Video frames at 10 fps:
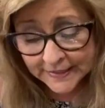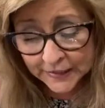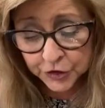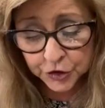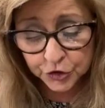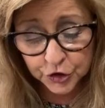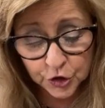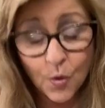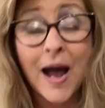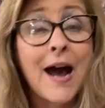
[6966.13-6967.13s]
teaches
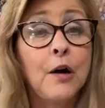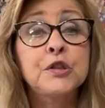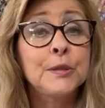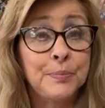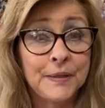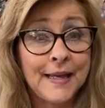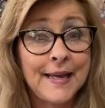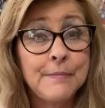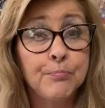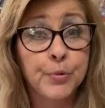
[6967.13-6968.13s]
you how to
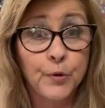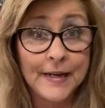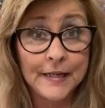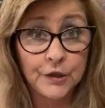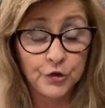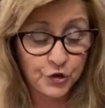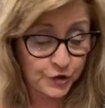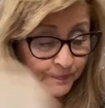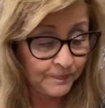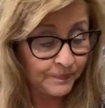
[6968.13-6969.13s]
play bridge.